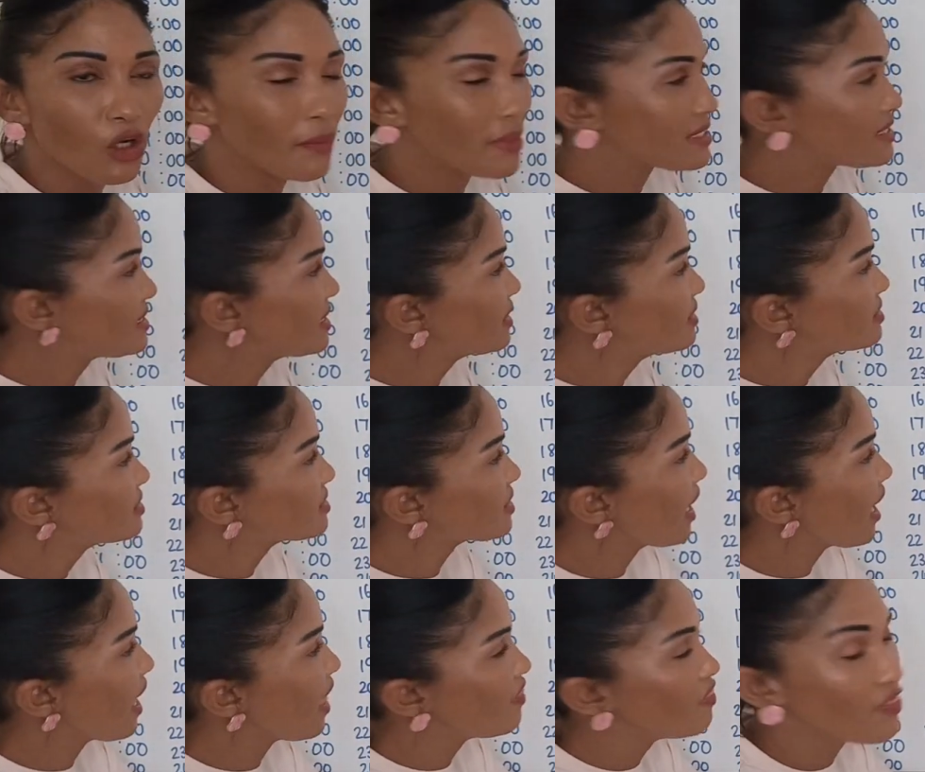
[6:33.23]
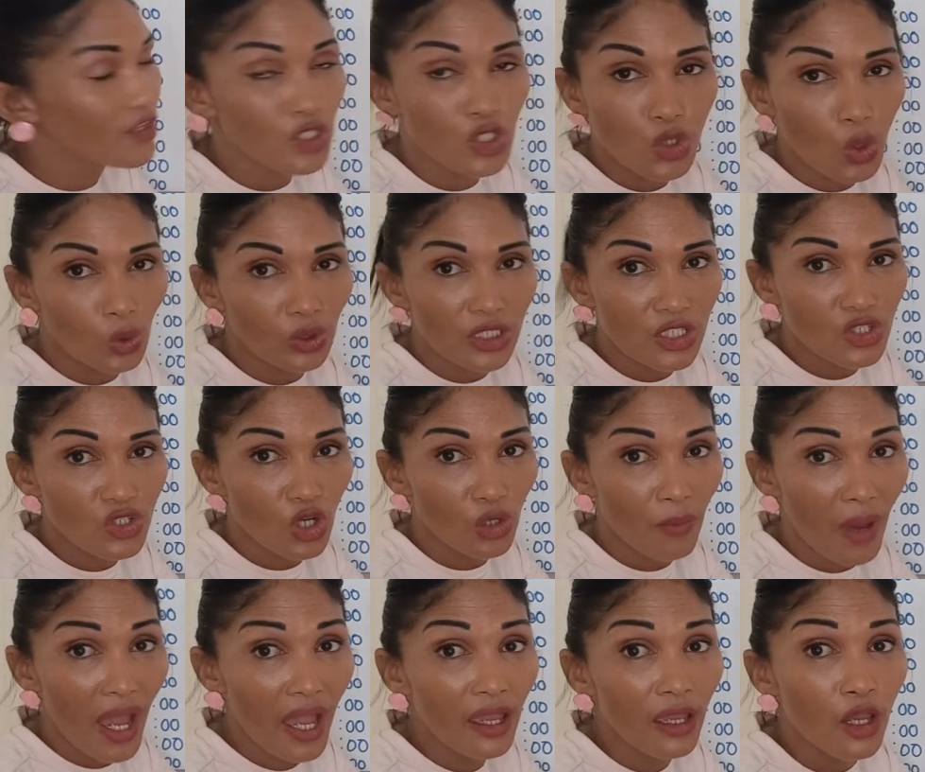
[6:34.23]
on my 6 and the short end is on
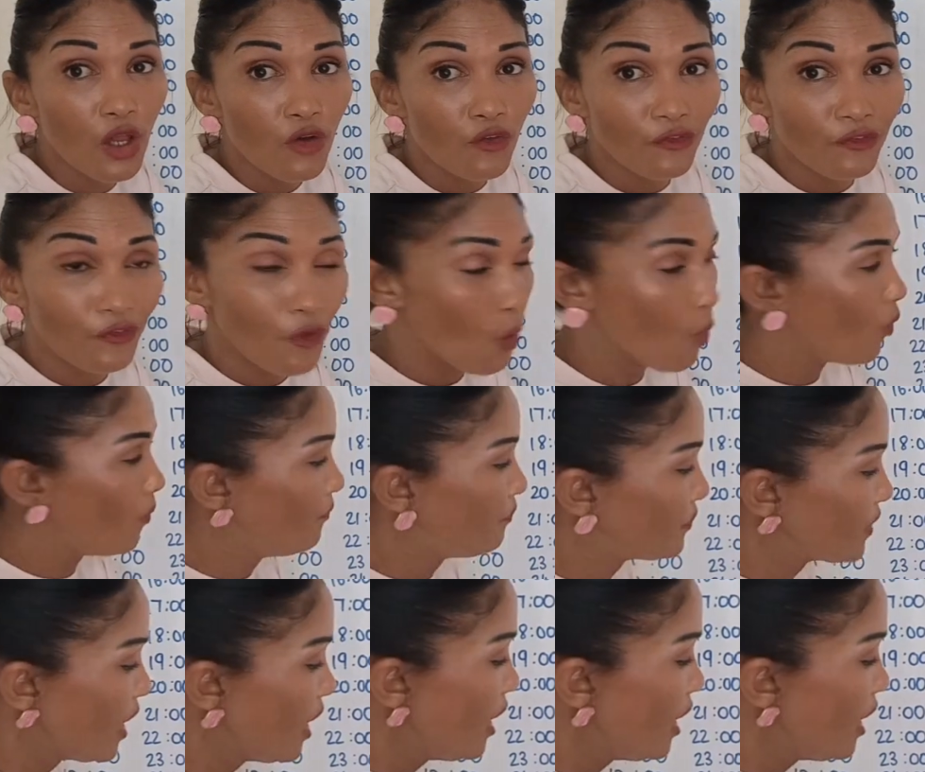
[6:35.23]
my 4.